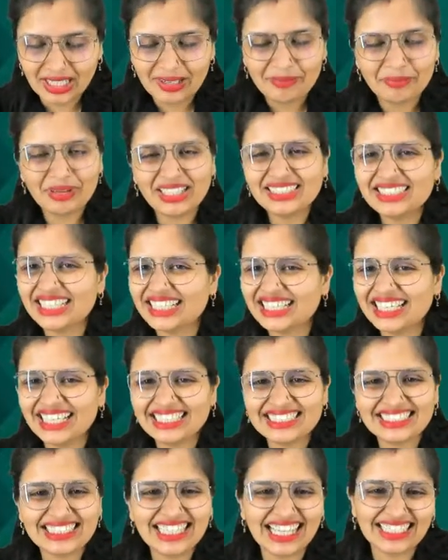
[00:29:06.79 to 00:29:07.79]
Basically
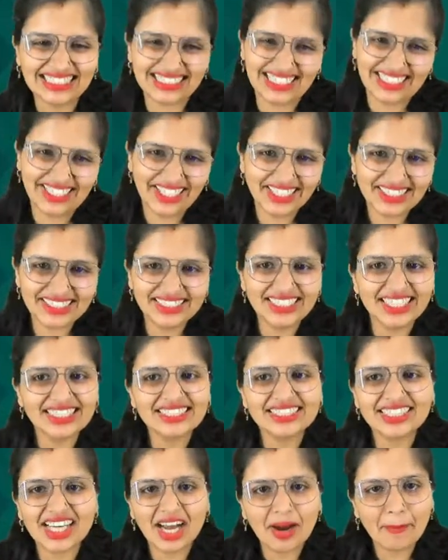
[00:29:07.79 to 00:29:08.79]
it's nothing, it's
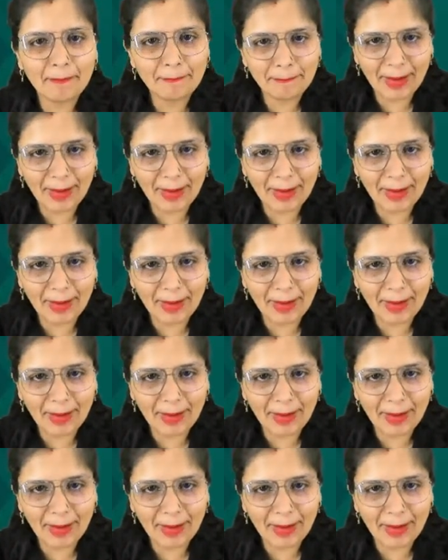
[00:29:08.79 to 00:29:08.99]
just a